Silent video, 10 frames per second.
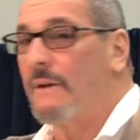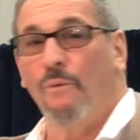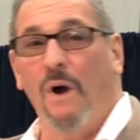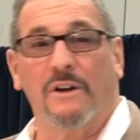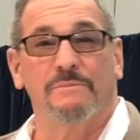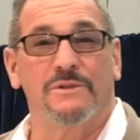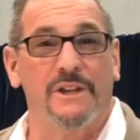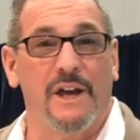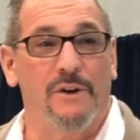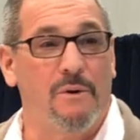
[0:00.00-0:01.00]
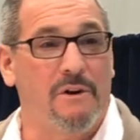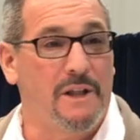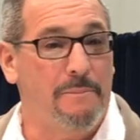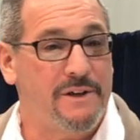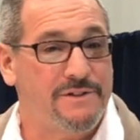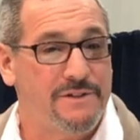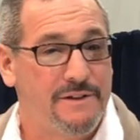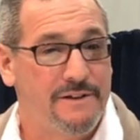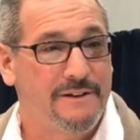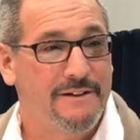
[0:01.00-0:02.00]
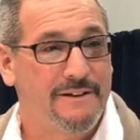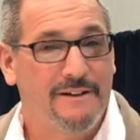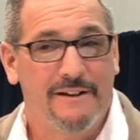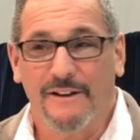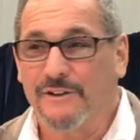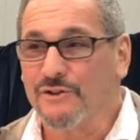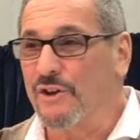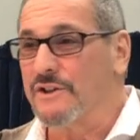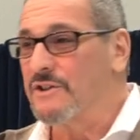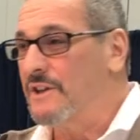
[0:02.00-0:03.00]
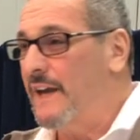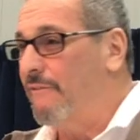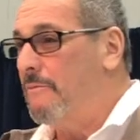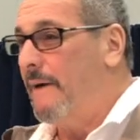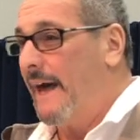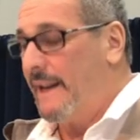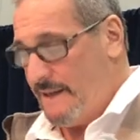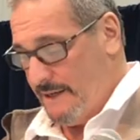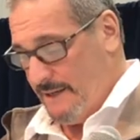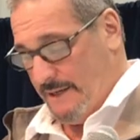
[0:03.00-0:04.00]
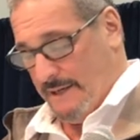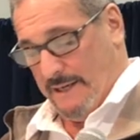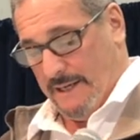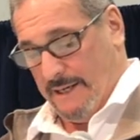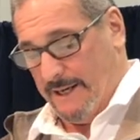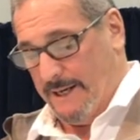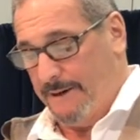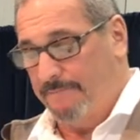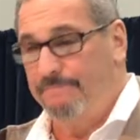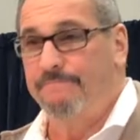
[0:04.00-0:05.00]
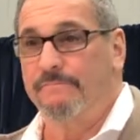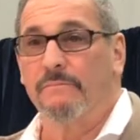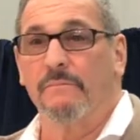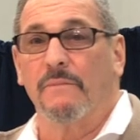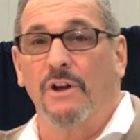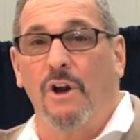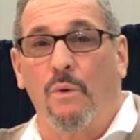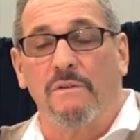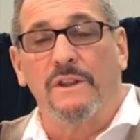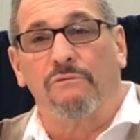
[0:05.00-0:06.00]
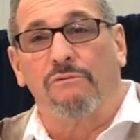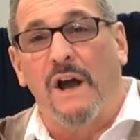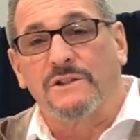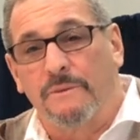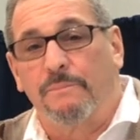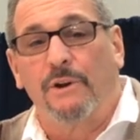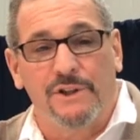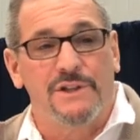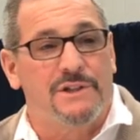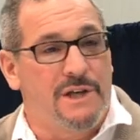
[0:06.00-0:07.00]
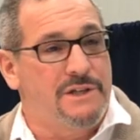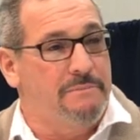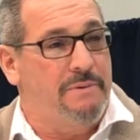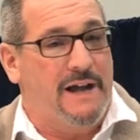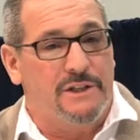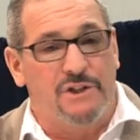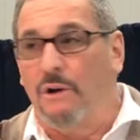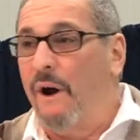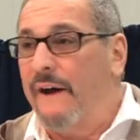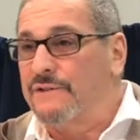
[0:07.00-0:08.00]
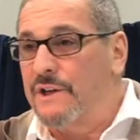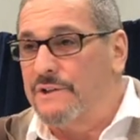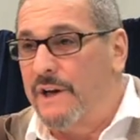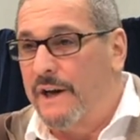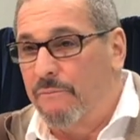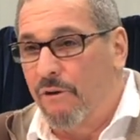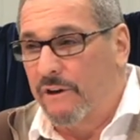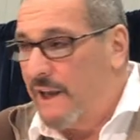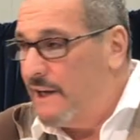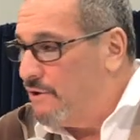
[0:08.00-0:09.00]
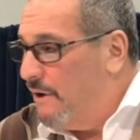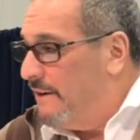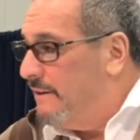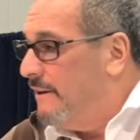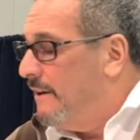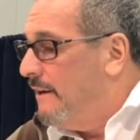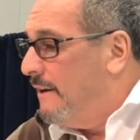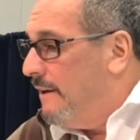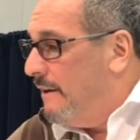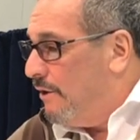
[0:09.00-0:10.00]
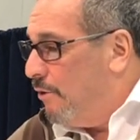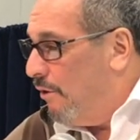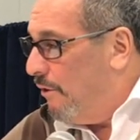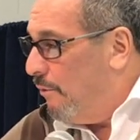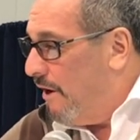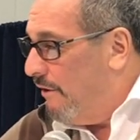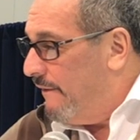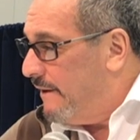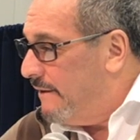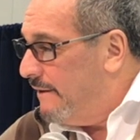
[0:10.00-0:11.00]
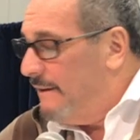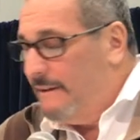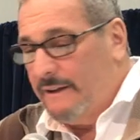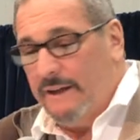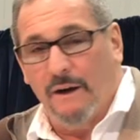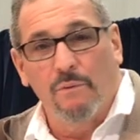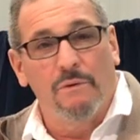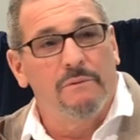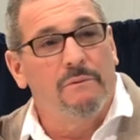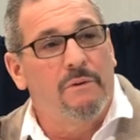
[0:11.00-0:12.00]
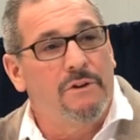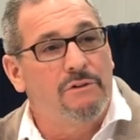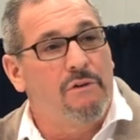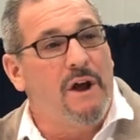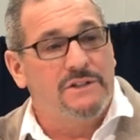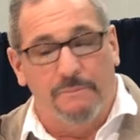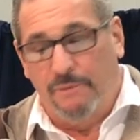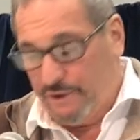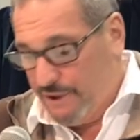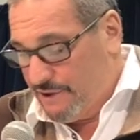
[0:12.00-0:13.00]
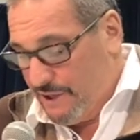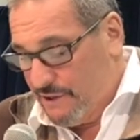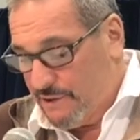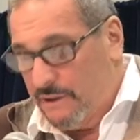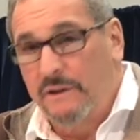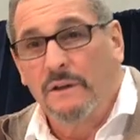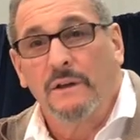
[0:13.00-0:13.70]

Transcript: Welcome to the Underwear Olympics. It's good to see everybody. You know, we're in the roster building season, Pat. There's no off season anymore, in case you weren't aware of it. We're in the roster building season.